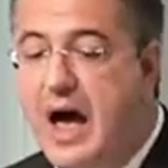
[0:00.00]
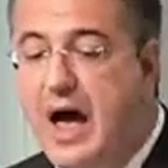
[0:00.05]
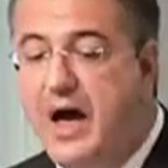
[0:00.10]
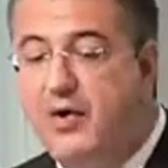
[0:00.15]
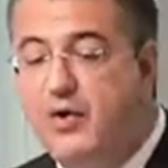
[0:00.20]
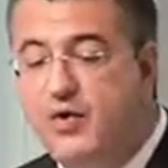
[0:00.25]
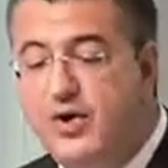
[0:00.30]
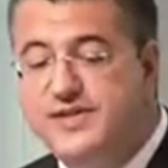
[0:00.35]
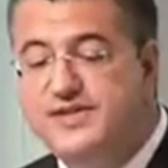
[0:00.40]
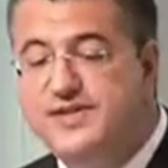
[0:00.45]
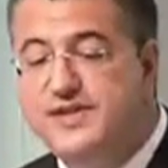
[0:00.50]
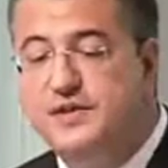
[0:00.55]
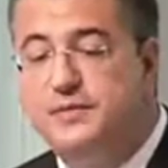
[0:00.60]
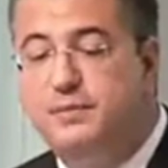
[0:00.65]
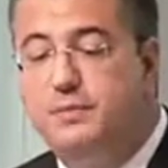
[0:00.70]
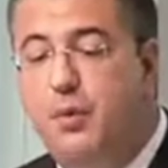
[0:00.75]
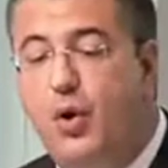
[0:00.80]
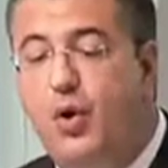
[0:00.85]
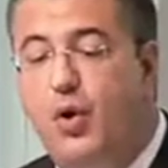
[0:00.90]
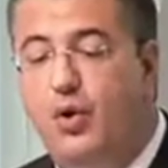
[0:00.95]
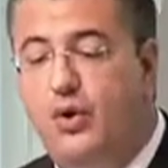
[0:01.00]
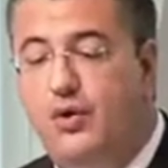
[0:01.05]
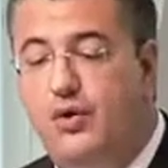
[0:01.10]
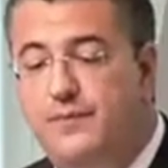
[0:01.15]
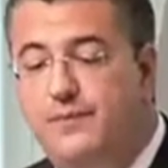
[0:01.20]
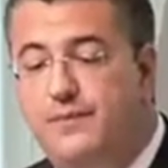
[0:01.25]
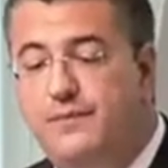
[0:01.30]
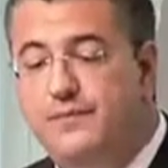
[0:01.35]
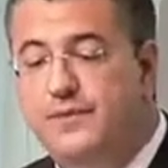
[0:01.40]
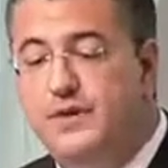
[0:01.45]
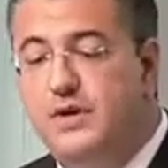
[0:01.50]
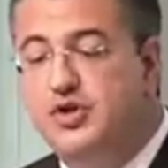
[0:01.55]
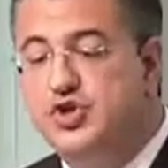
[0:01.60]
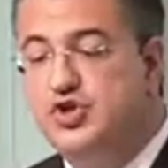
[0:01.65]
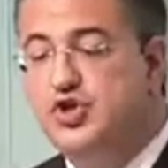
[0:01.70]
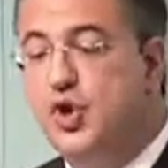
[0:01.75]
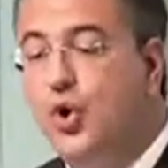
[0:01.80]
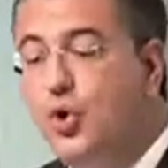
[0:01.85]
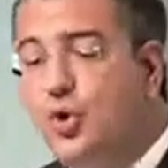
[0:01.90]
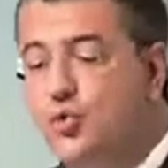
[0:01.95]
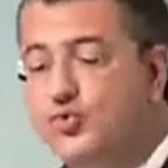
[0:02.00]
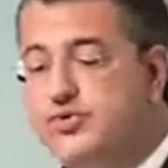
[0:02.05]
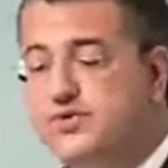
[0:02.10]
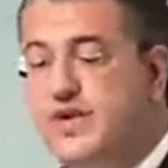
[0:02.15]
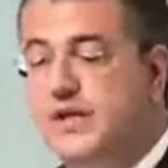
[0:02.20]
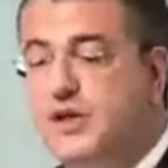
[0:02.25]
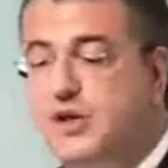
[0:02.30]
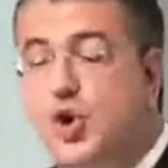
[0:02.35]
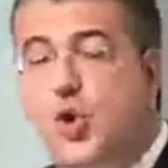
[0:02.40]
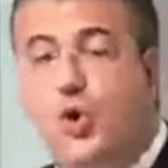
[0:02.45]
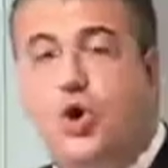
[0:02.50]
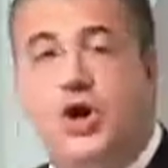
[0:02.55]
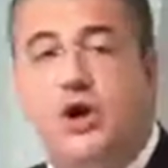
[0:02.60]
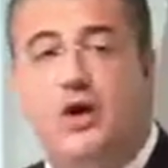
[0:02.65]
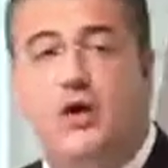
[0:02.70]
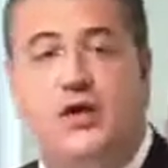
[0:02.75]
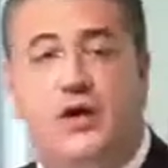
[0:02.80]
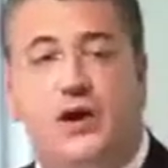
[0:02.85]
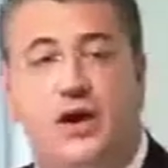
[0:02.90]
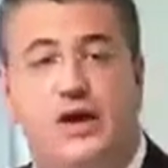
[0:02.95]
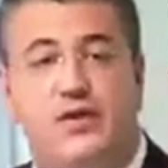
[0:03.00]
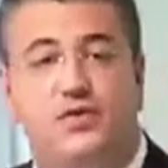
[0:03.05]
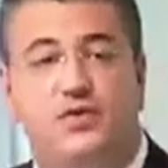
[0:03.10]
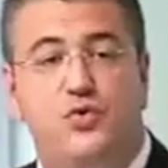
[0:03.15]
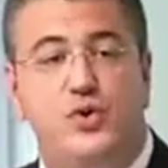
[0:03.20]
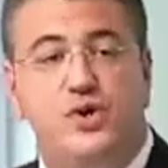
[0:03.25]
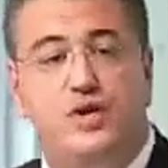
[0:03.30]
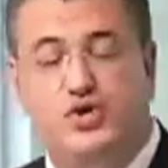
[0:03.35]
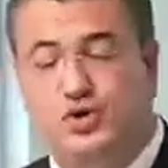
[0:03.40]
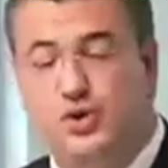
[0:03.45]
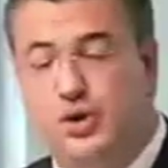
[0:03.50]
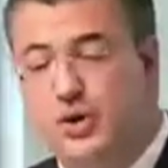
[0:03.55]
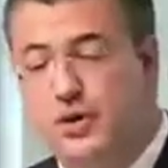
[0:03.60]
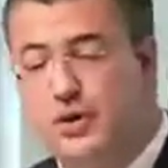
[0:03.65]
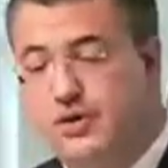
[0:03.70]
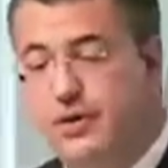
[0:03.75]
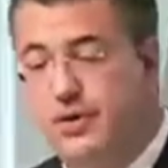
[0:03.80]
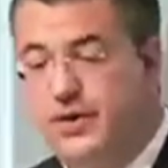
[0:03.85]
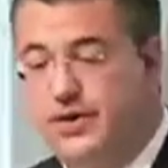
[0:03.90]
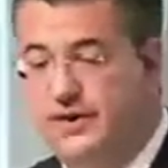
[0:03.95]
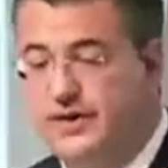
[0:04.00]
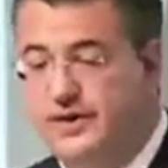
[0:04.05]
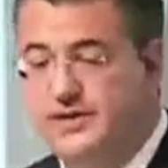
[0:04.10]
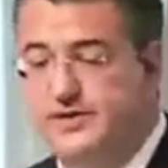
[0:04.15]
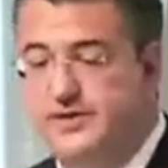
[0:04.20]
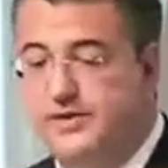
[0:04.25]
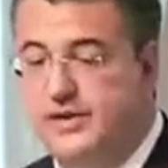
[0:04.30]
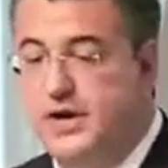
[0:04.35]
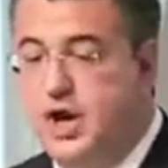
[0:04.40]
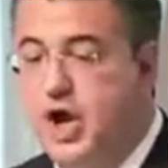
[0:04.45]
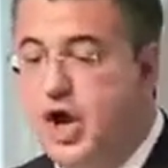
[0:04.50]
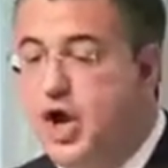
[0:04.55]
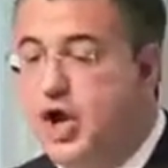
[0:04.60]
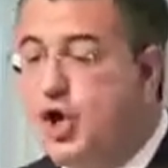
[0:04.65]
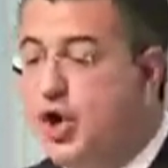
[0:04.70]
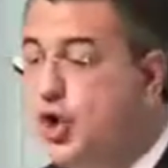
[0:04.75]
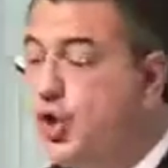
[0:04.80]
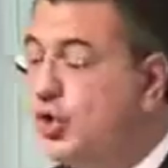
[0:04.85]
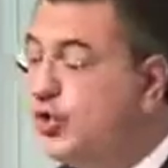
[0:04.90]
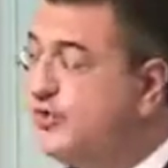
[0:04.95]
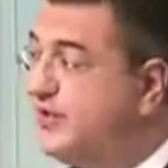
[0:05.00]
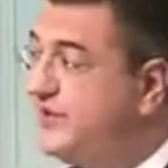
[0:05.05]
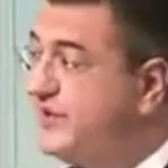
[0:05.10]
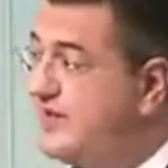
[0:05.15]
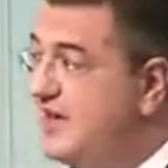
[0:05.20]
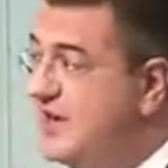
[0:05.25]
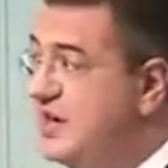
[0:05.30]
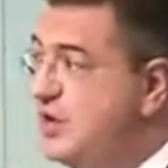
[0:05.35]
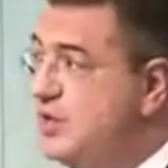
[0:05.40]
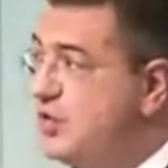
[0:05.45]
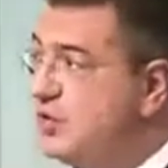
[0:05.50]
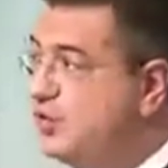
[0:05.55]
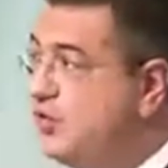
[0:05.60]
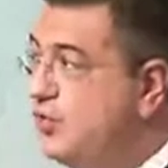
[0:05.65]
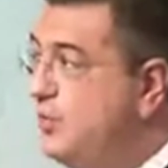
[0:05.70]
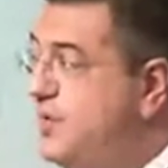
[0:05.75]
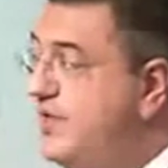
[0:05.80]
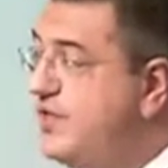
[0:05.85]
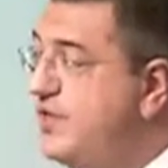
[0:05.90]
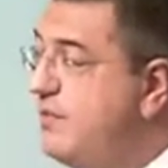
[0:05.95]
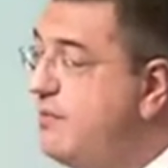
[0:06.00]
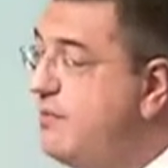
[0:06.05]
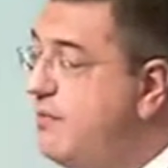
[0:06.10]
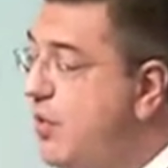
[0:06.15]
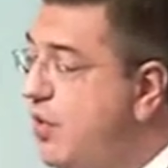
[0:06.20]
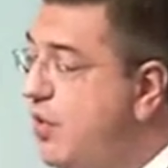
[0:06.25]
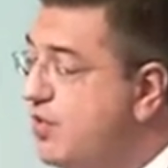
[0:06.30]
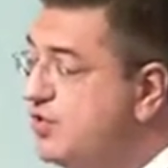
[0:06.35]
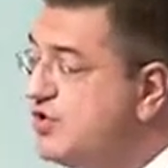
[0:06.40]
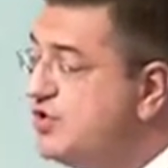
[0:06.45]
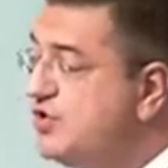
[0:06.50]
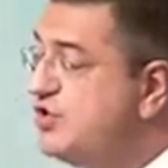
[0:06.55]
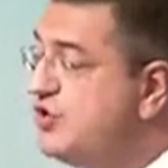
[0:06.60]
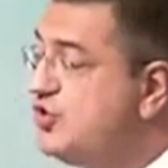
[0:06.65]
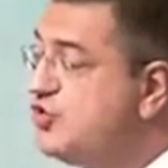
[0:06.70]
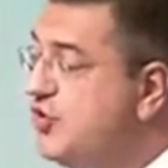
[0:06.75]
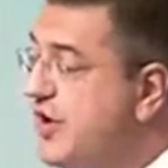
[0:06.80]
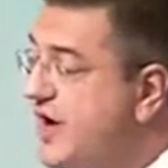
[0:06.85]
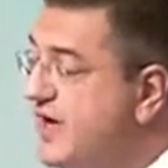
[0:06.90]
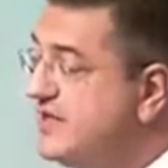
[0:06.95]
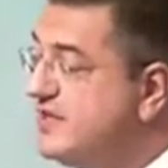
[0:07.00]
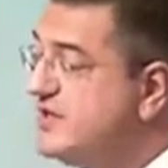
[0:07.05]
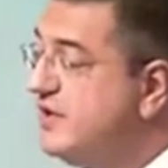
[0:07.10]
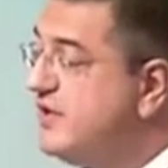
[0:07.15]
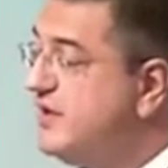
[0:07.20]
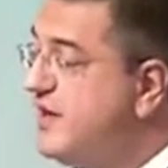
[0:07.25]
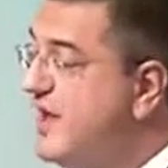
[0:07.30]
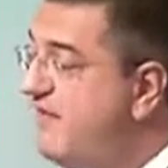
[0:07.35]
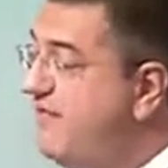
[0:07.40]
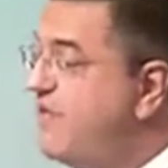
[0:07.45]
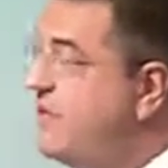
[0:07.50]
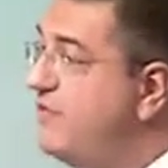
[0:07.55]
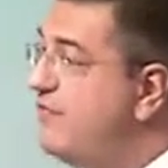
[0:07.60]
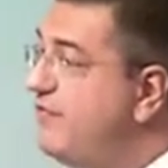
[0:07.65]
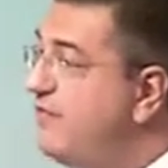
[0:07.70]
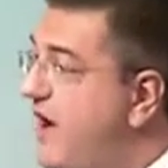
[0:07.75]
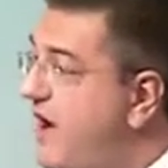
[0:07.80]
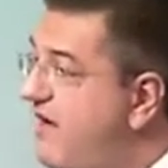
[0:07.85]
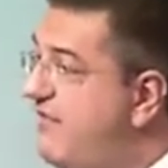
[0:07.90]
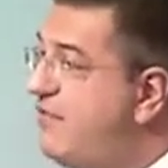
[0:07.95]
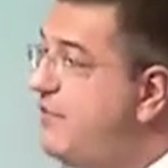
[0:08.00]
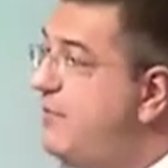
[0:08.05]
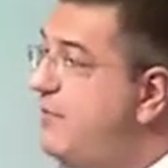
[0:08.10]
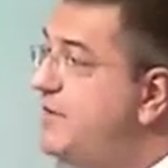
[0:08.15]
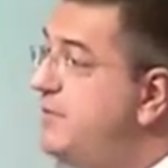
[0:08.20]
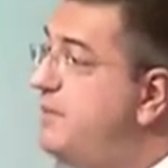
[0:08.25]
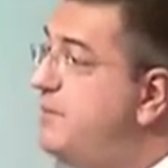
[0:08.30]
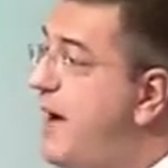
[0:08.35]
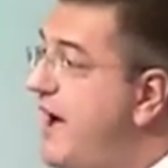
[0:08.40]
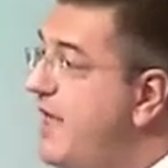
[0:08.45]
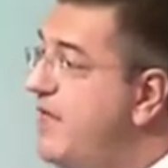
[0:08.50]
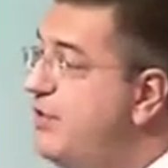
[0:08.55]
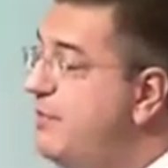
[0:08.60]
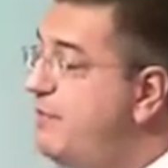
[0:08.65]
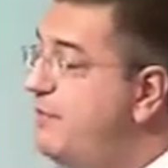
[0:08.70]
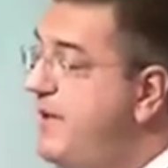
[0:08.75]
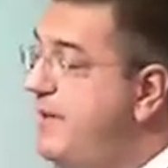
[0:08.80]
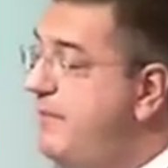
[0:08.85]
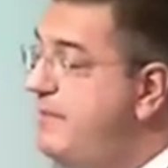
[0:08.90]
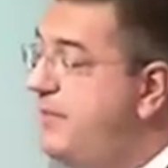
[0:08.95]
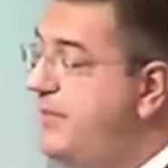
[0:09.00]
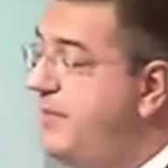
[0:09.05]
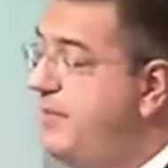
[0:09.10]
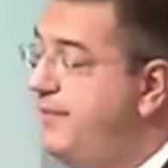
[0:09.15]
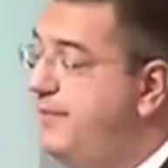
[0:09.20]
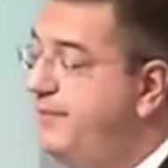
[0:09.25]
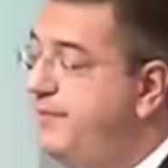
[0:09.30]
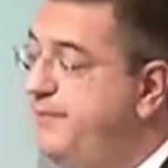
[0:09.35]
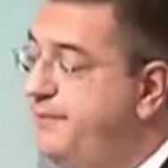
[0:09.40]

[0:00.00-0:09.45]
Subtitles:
A recent poll shows that local and regional authorities continue to be the most trusted level of government by the people.